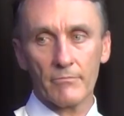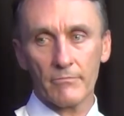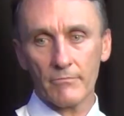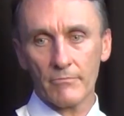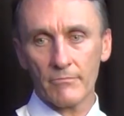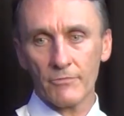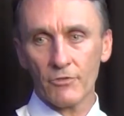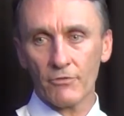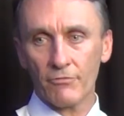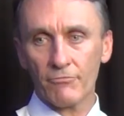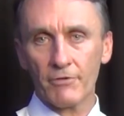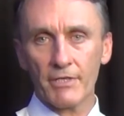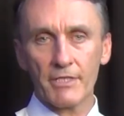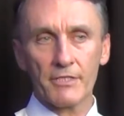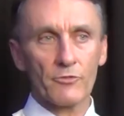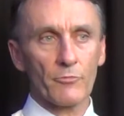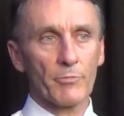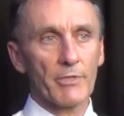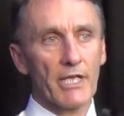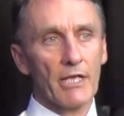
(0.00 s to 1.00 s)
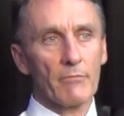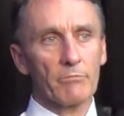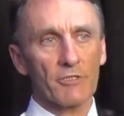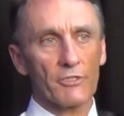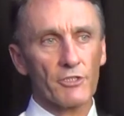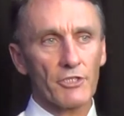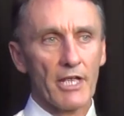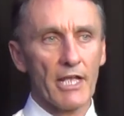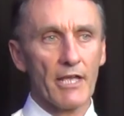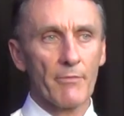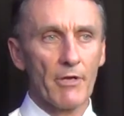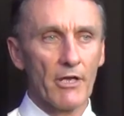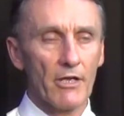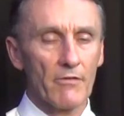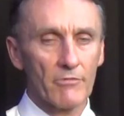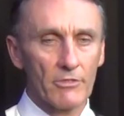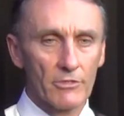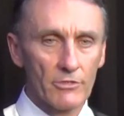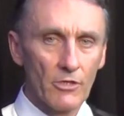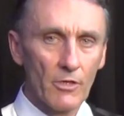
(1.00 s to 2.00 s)
your friends will be able to jam
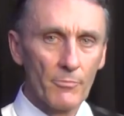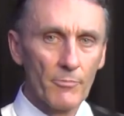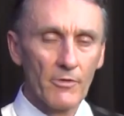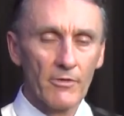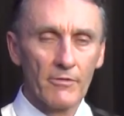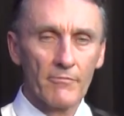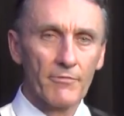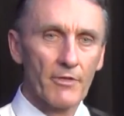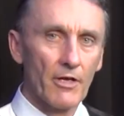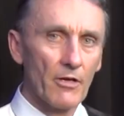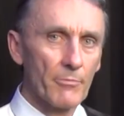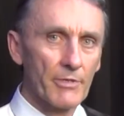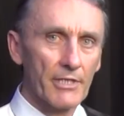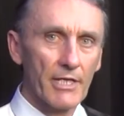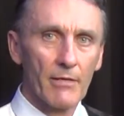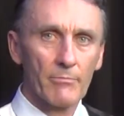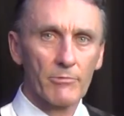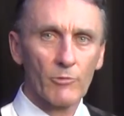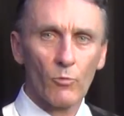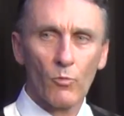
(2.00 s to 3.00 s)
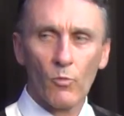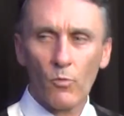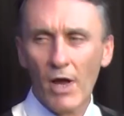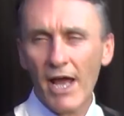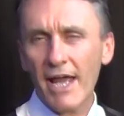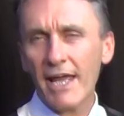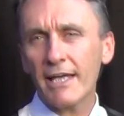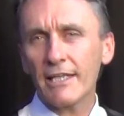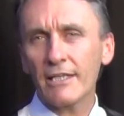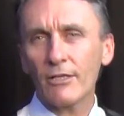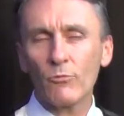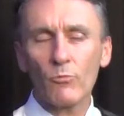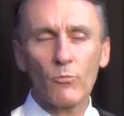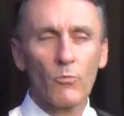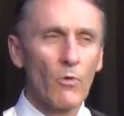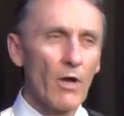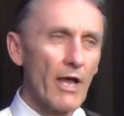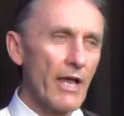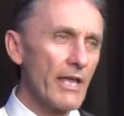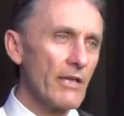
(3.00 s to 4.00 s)
over the top of. They'll be able to wail
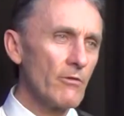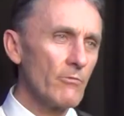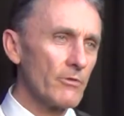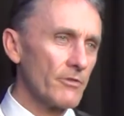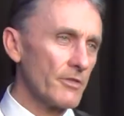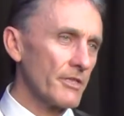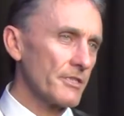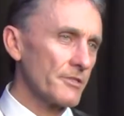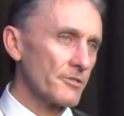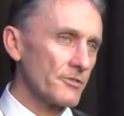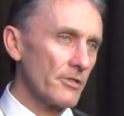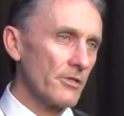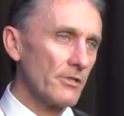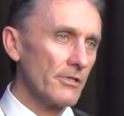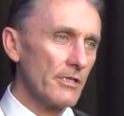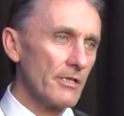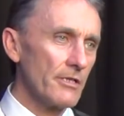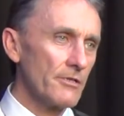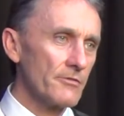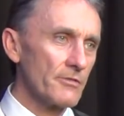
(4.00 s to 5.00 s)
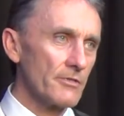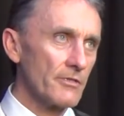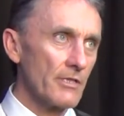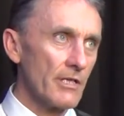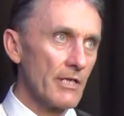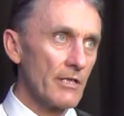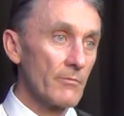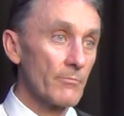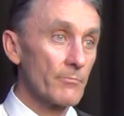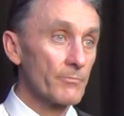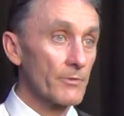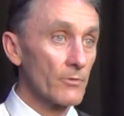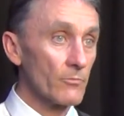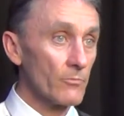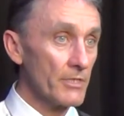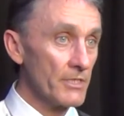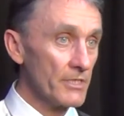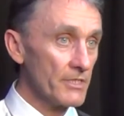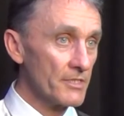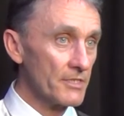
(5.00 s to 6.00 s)
away with their solos and that. But
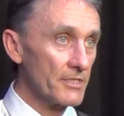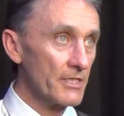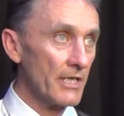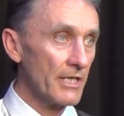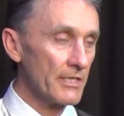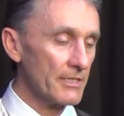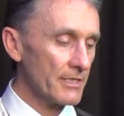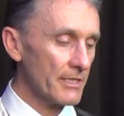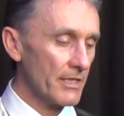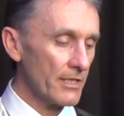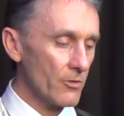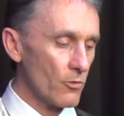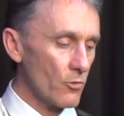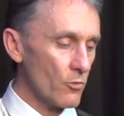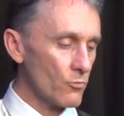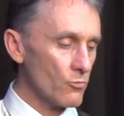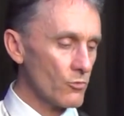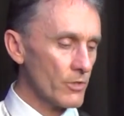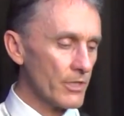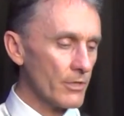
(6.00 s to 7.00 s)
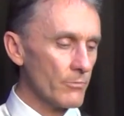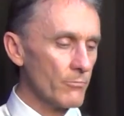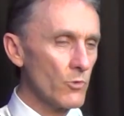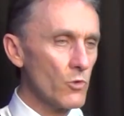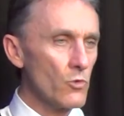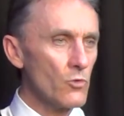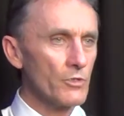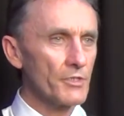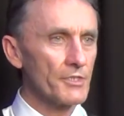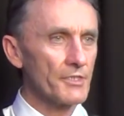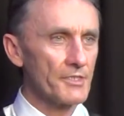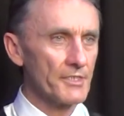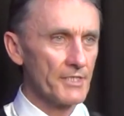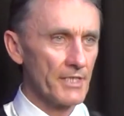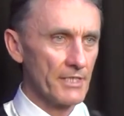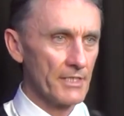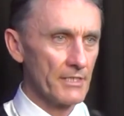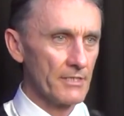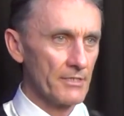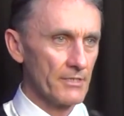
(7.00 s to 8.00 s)
when you start to get rigor mortis
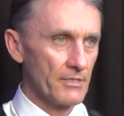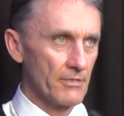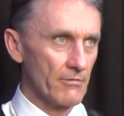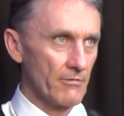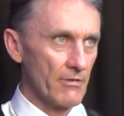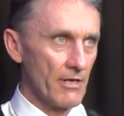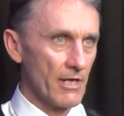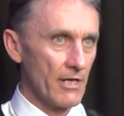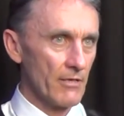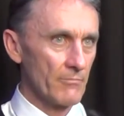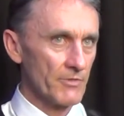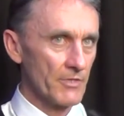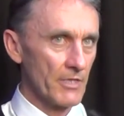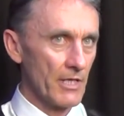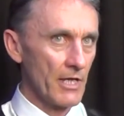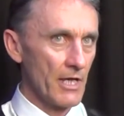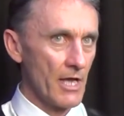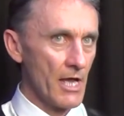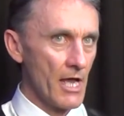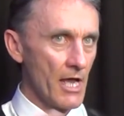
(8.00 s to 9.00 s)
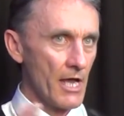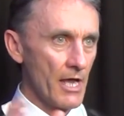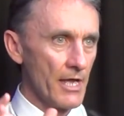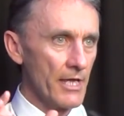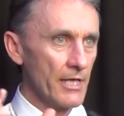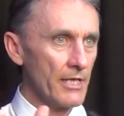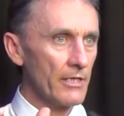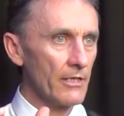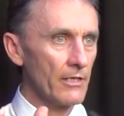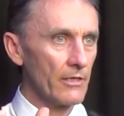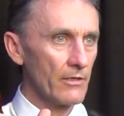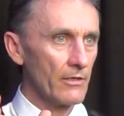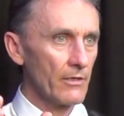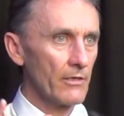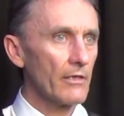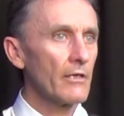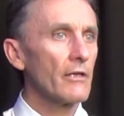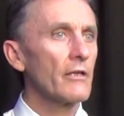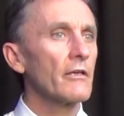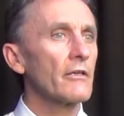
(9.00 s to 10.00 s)
set into your arm, say, hey,
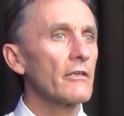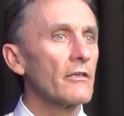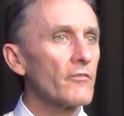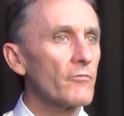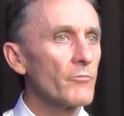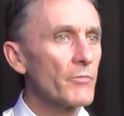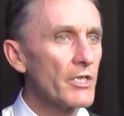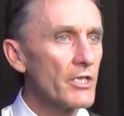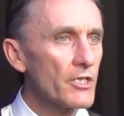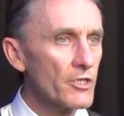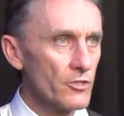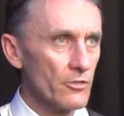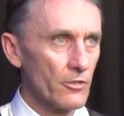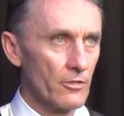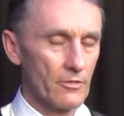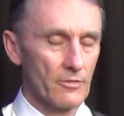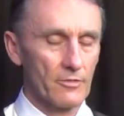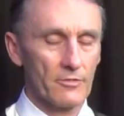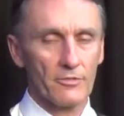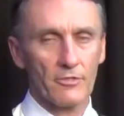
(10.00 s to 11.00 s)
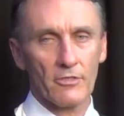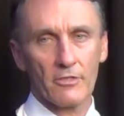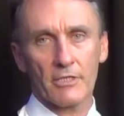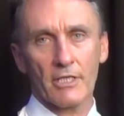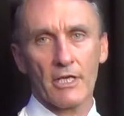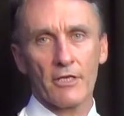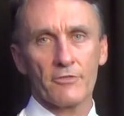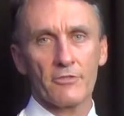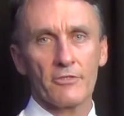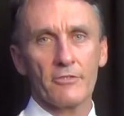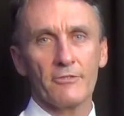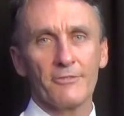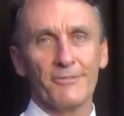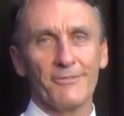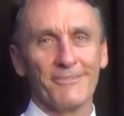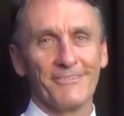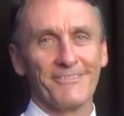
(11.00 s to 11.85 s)
give me a shot at the solo too.